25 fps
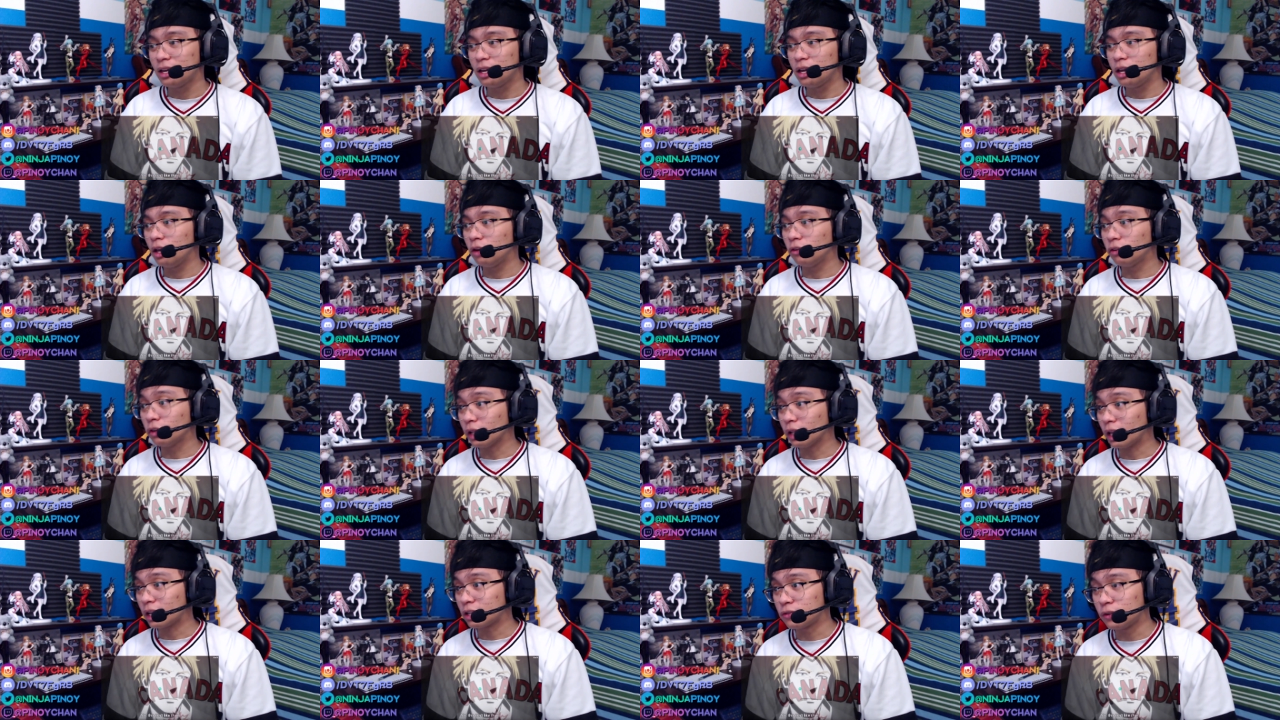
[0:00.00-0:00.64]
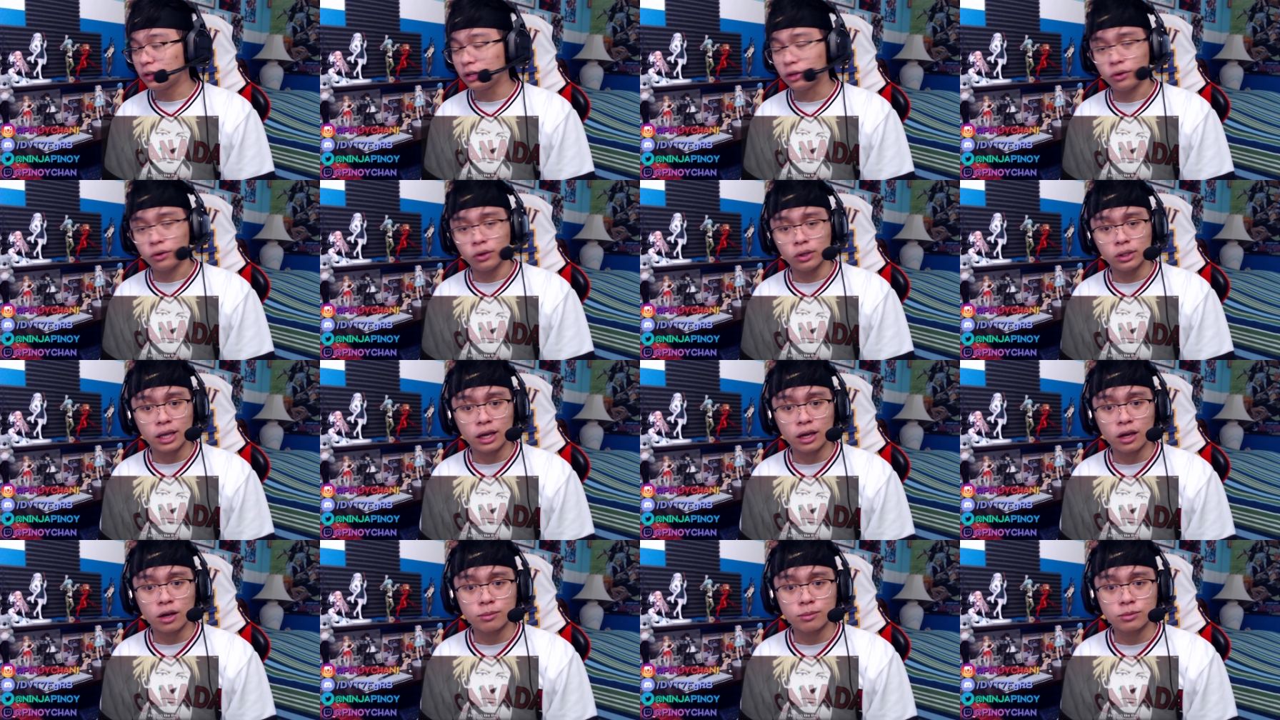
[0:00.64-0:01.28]
If you like this video, get
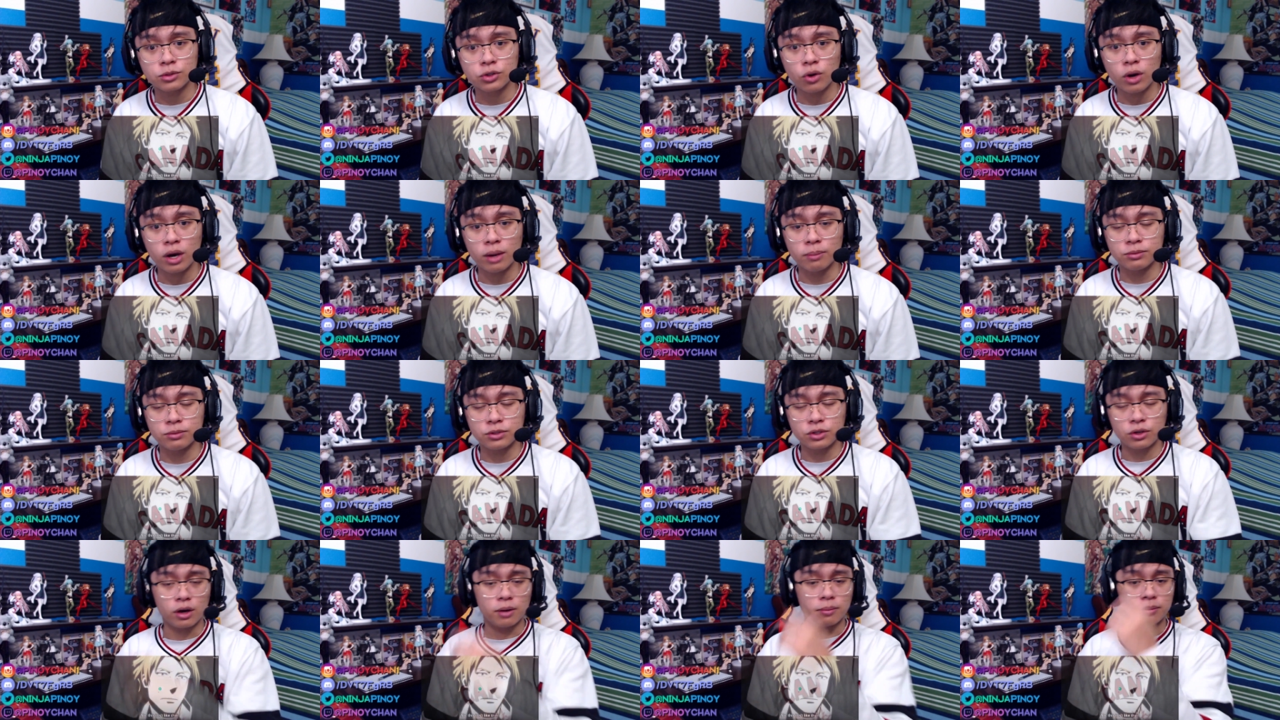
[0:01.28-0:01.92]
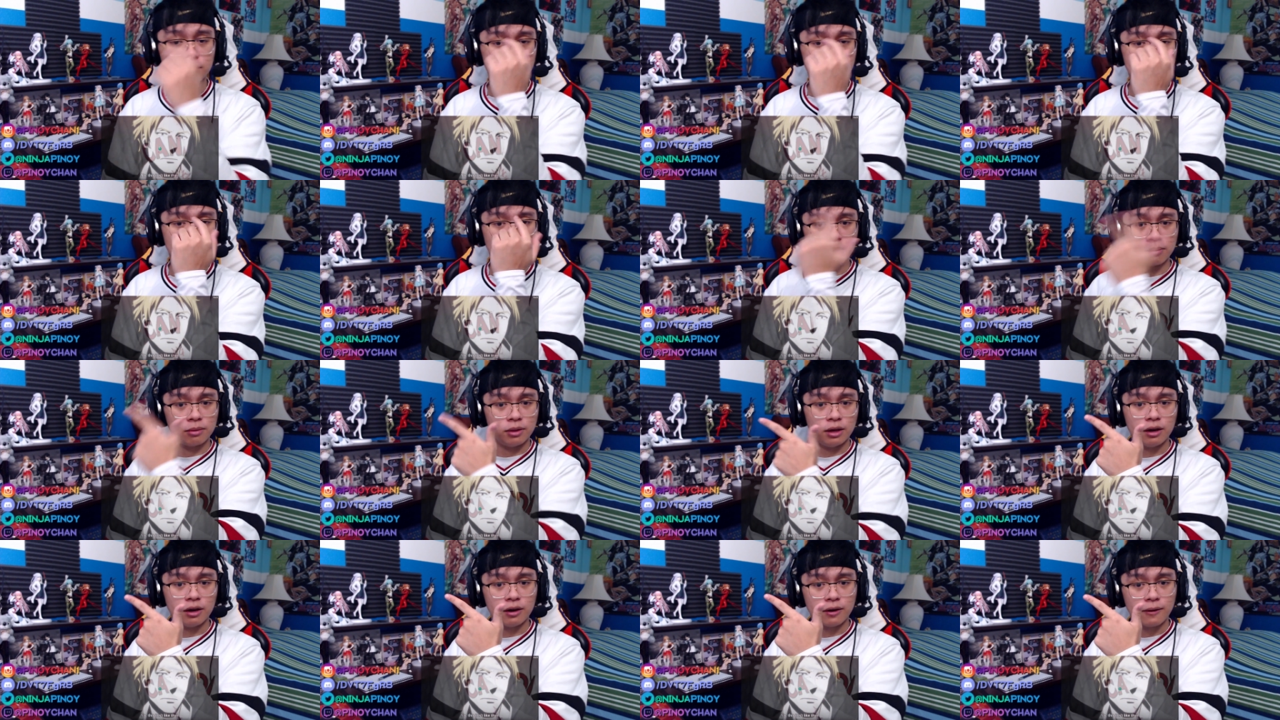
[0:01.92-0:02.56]
like, on subscribe. Subscribe button's gonna be up
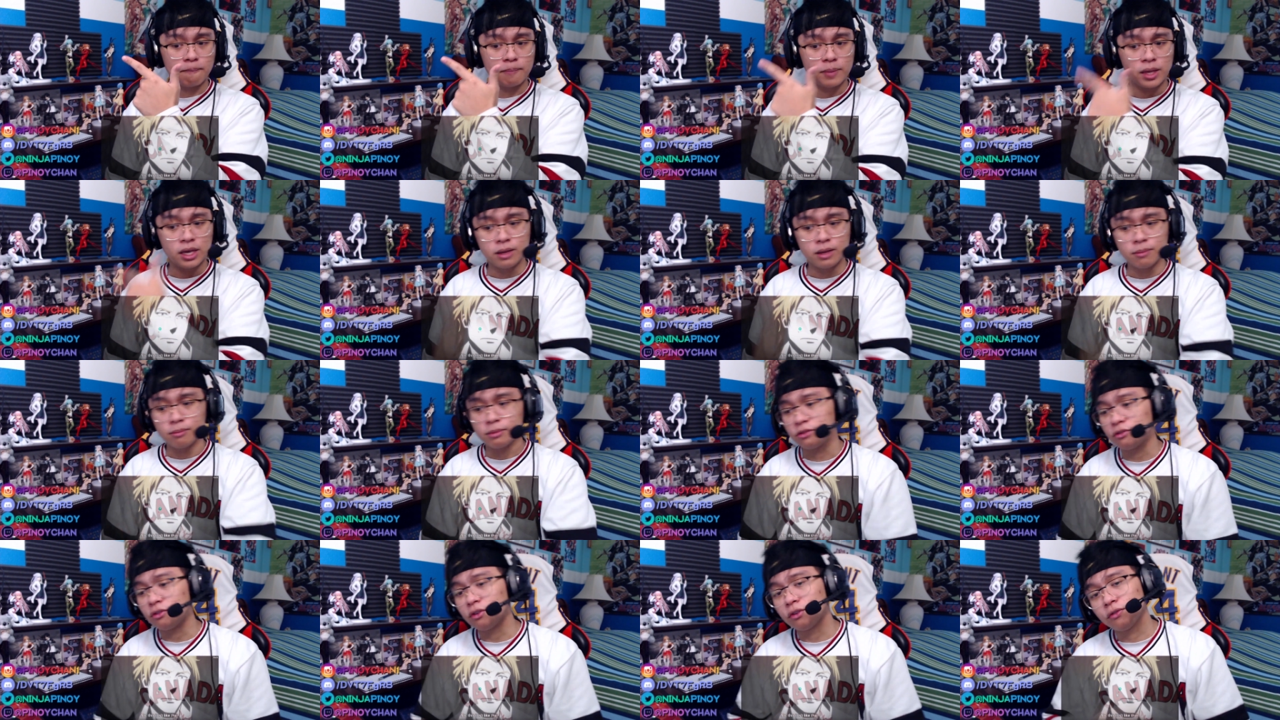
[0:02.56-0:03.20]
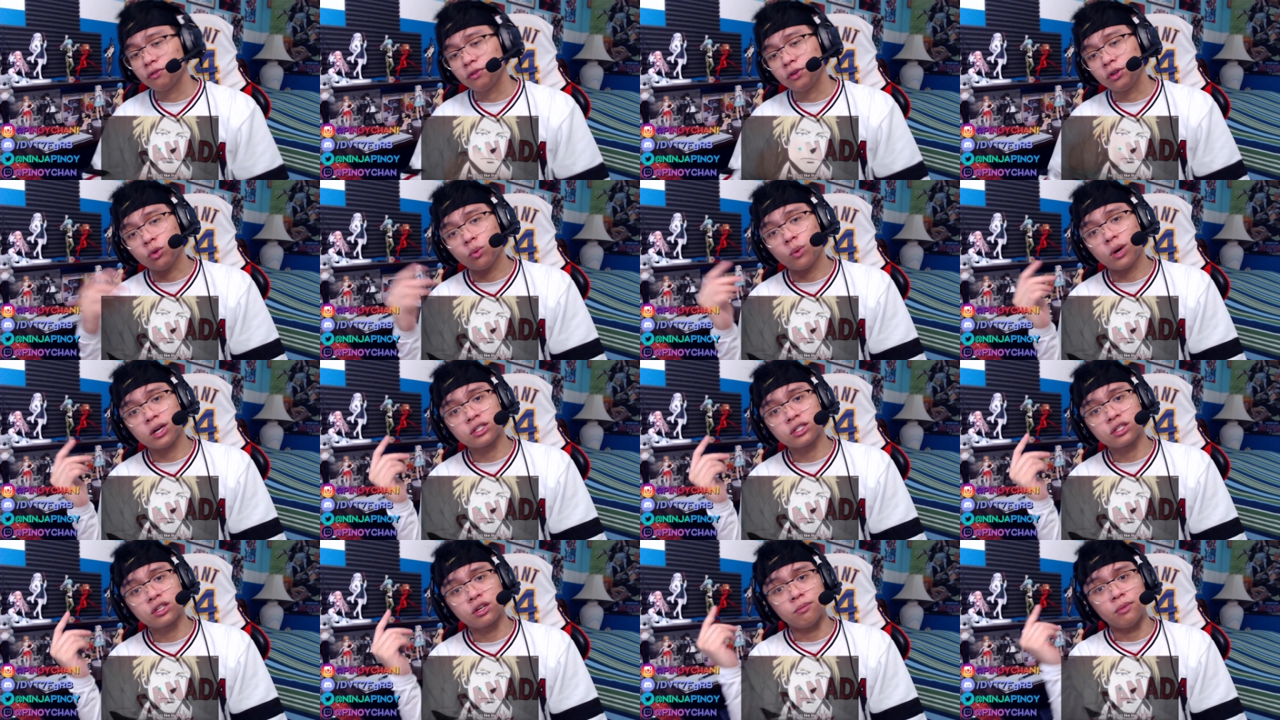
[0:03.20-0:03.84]
there. This video for you to
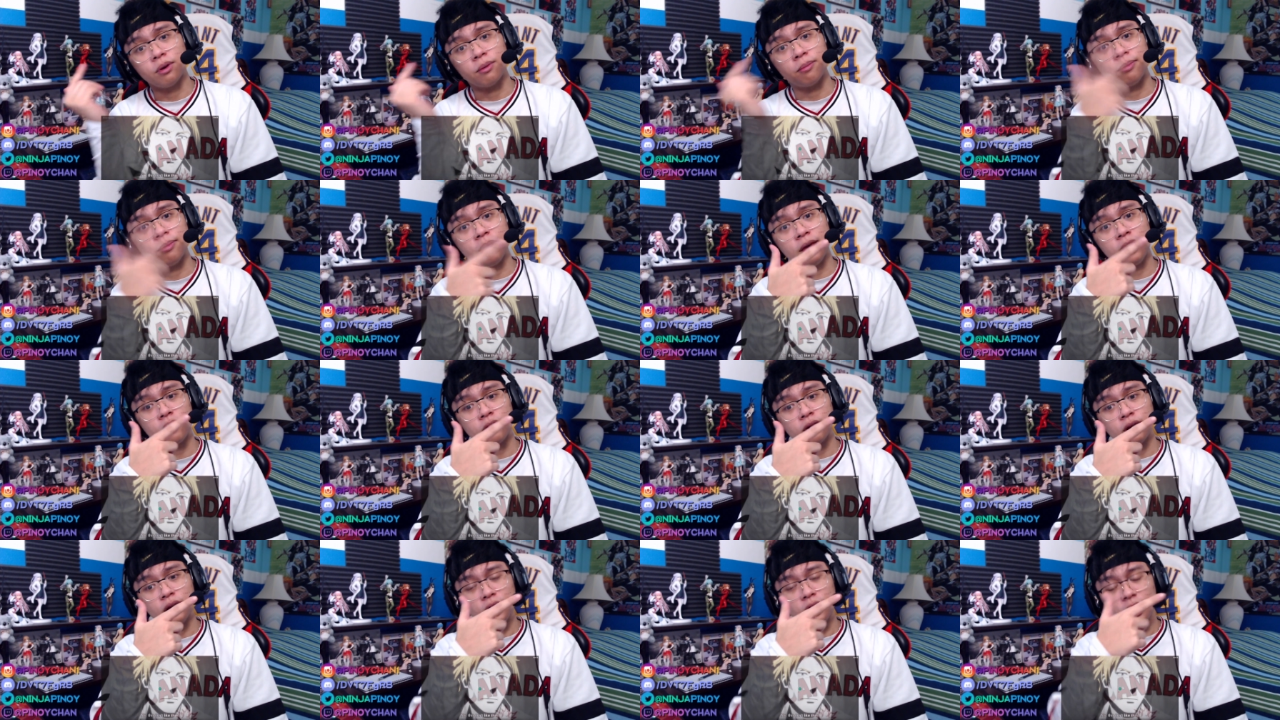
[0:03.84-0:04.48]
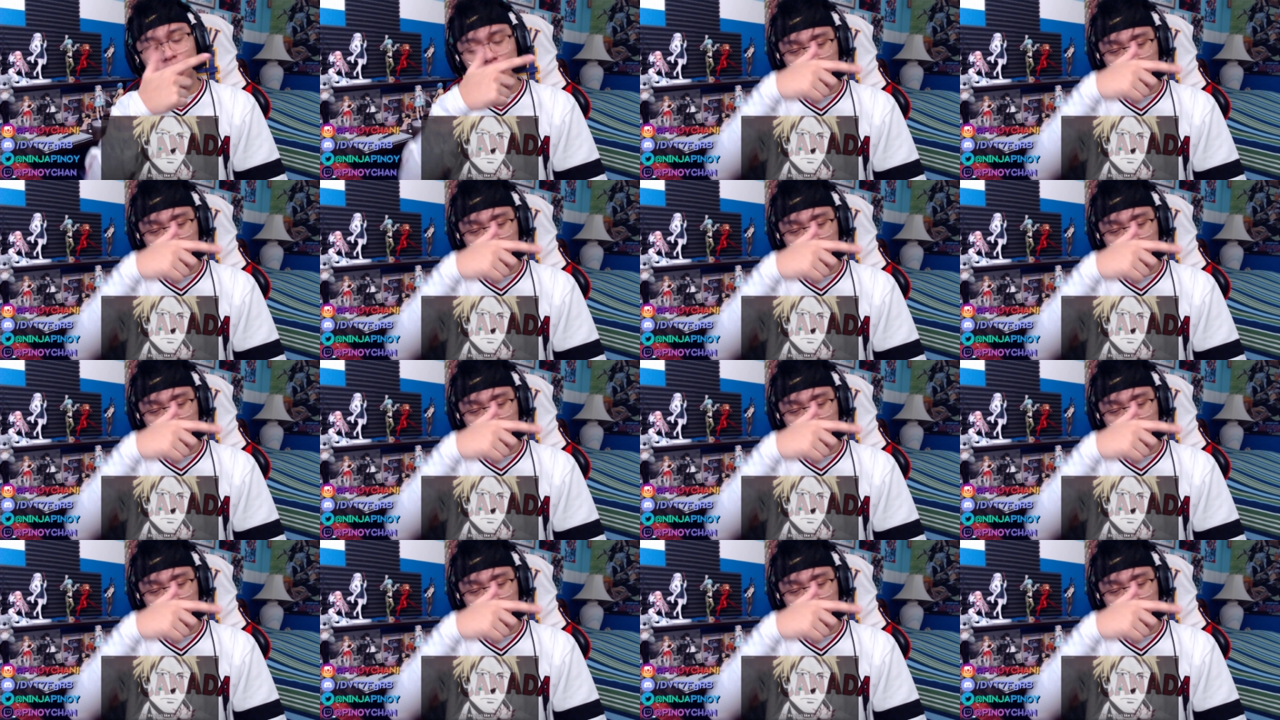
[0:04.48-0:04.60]
watch is gonna be up there. And